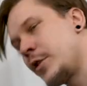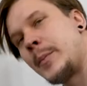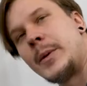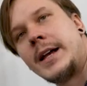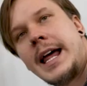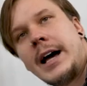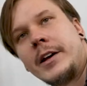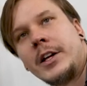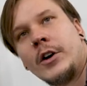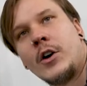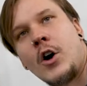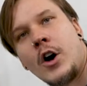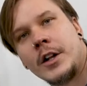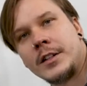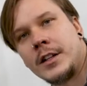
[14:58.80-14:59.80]
dripping down here
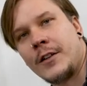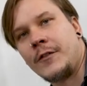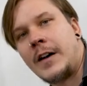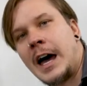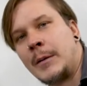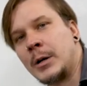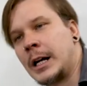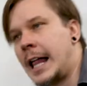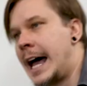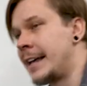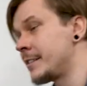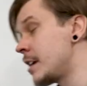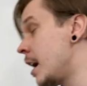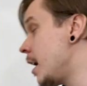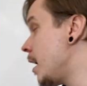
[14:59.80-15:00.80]
onto the
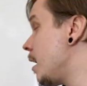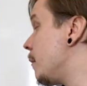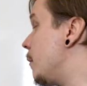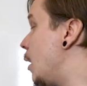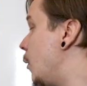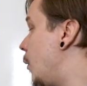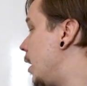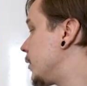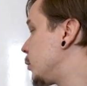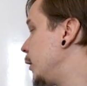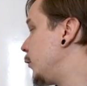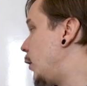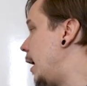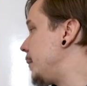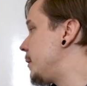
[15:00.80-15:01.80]
fiberglass. But once
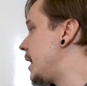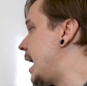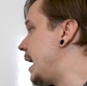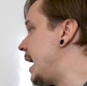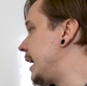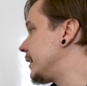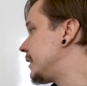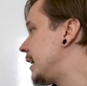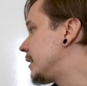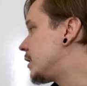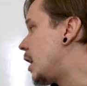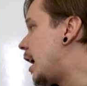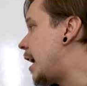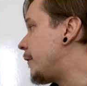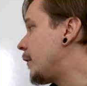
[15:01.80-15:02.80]
we've wiped that excess
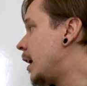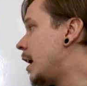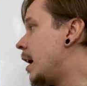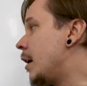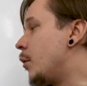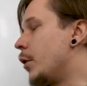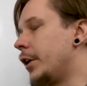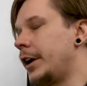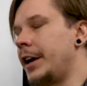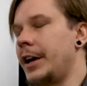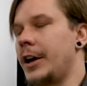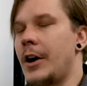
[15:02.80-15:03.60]
off, we're gonna